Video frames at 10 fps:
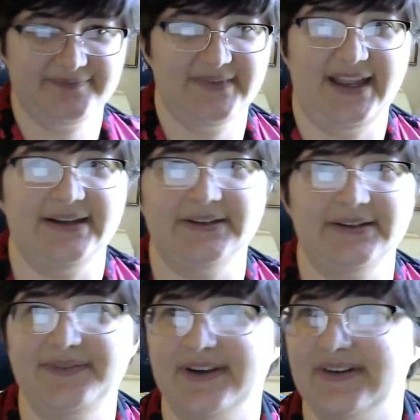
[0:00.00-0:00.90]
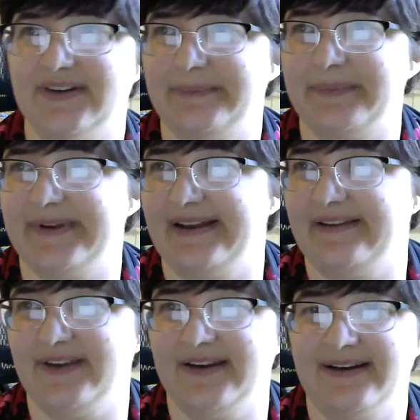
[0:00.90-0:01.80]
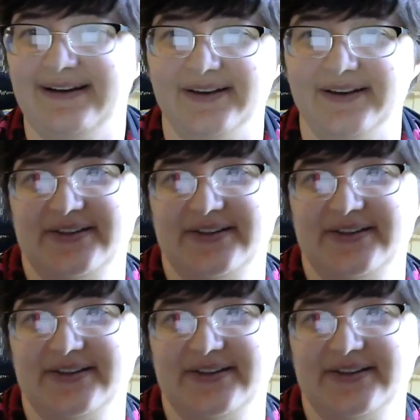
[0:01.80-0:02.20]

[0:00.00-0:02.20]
I'll figure out all this